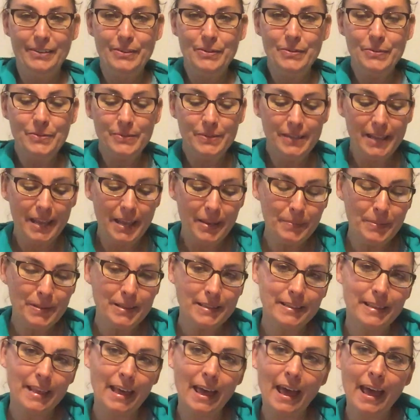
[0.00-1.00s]
Whose name
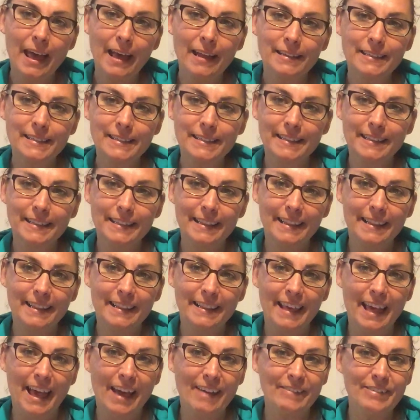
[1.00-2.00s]
is that?
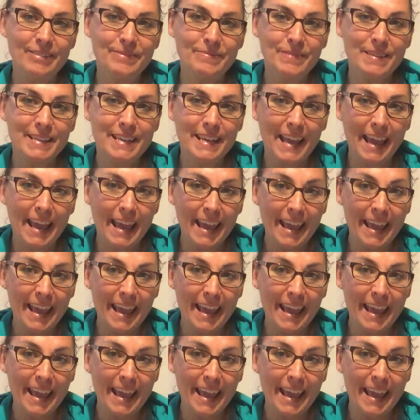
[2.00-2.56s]
That would be